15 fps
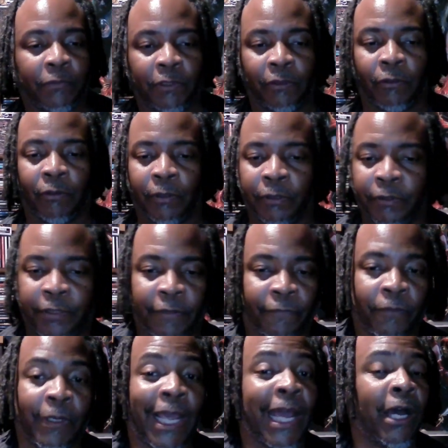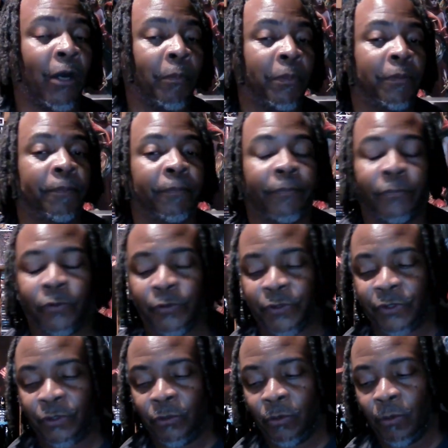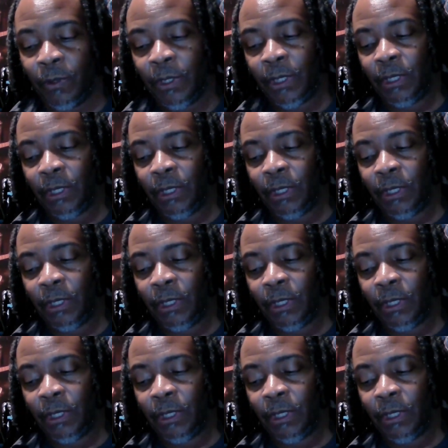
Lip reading: on a different album or two.